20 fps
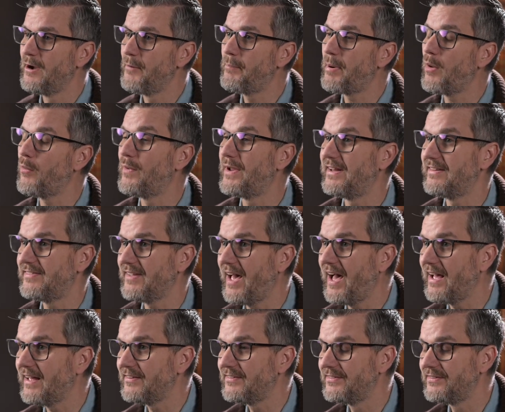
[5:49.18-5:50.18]
But when it's
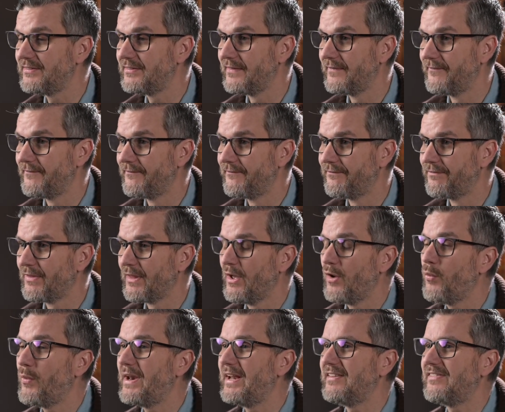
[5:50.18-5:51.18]
us
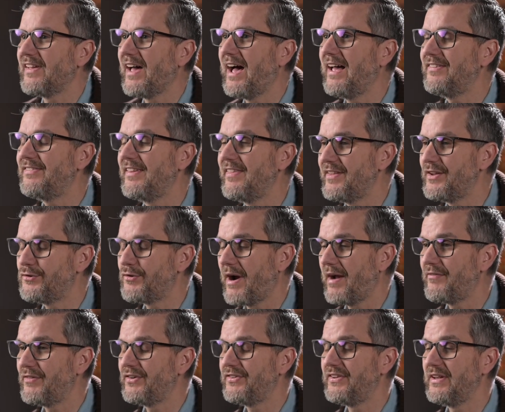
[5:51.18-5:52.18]
in the
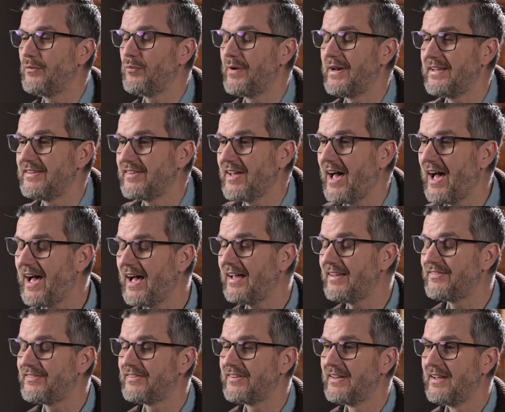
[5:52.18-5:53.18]
driver's seat, when it's
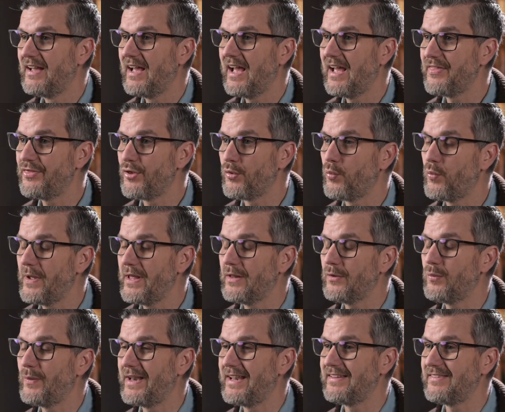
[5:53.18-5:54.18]
us at the
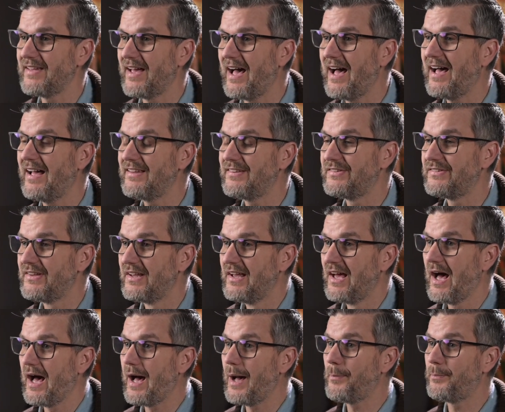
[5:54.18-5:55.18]
wheel, when it's us
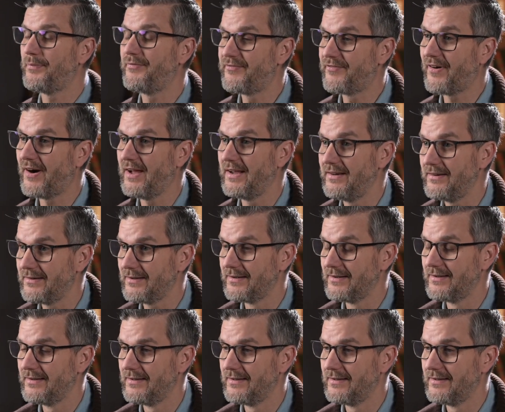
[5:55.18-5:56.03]
up front,